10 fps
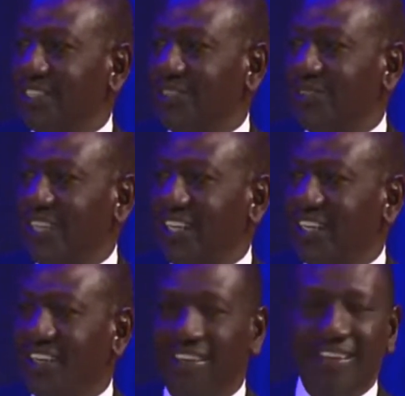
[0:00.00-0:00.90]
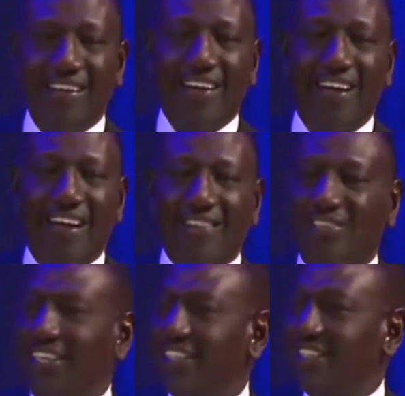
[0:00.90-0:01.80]
Tuya,
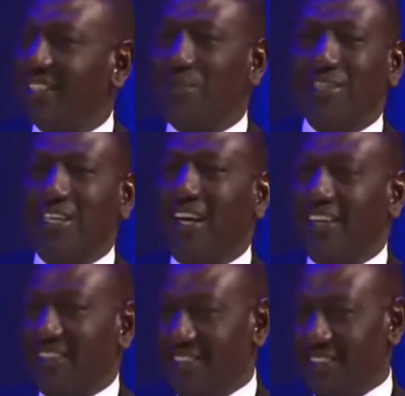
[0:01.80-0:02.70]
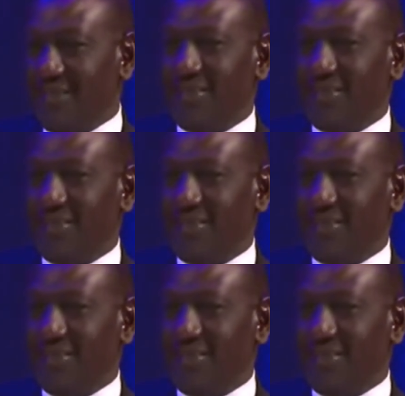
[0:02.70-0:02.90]
actually she's a Maasai. The